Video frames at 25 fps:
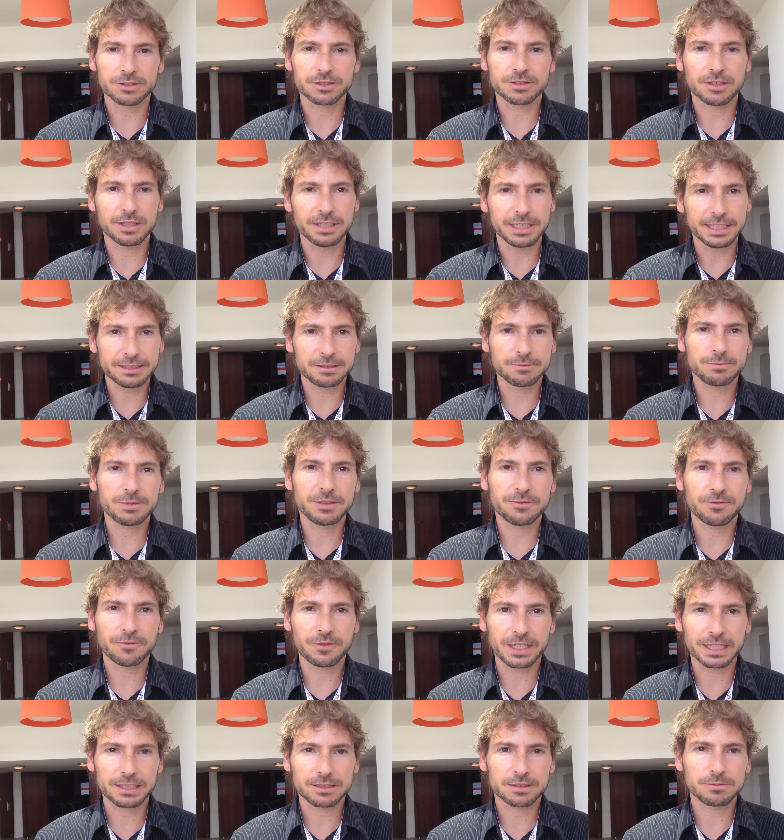So I need to be
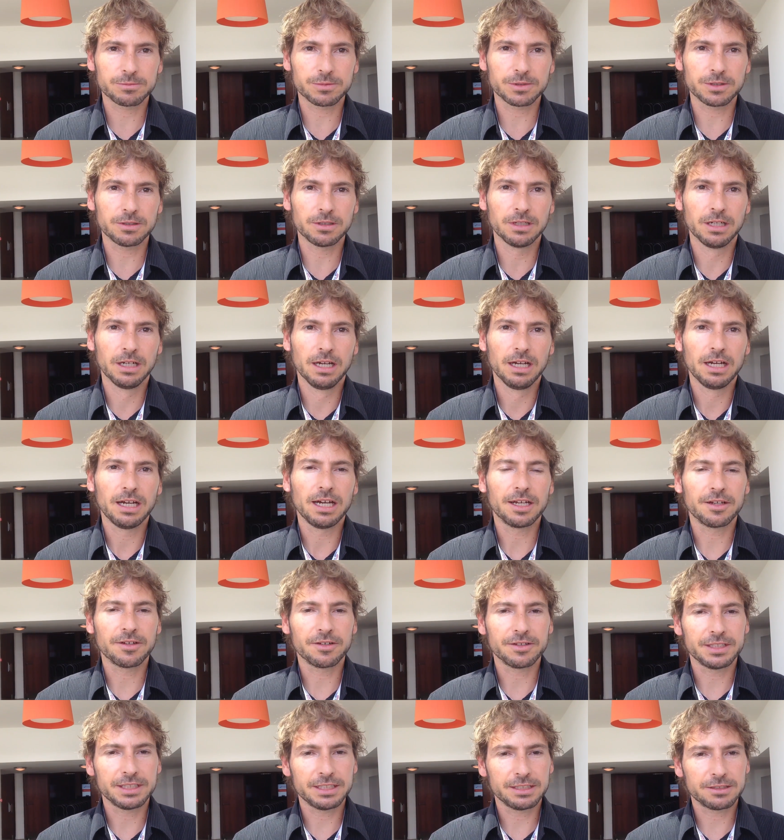flexible, and
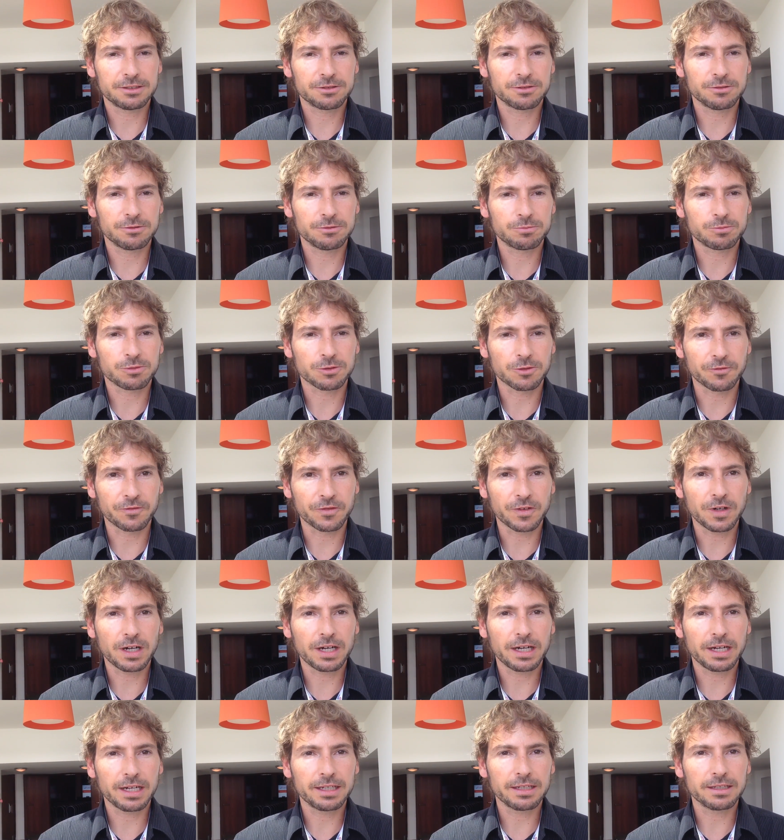I need to
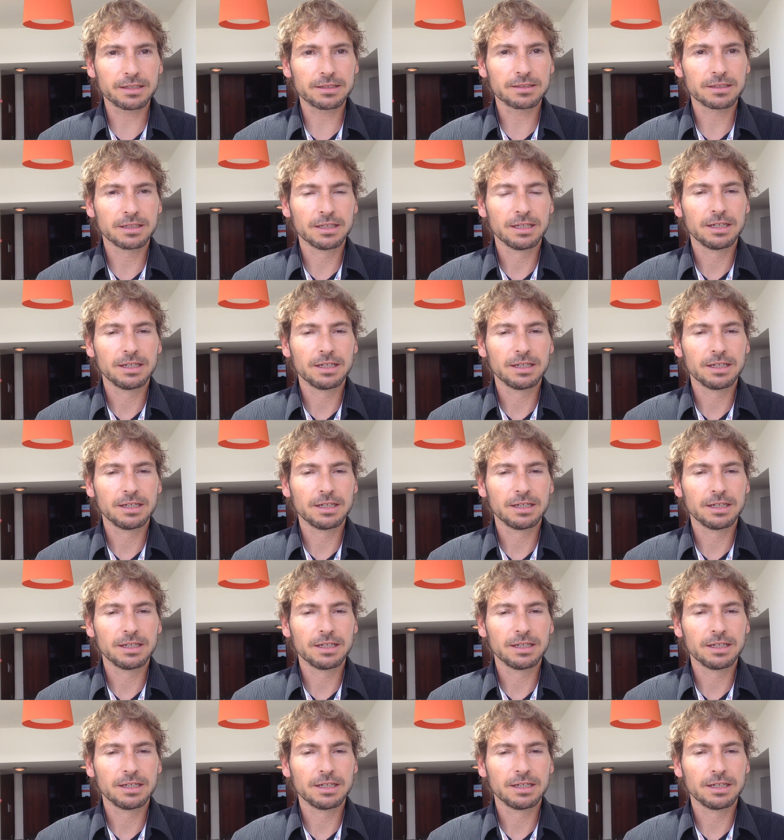provide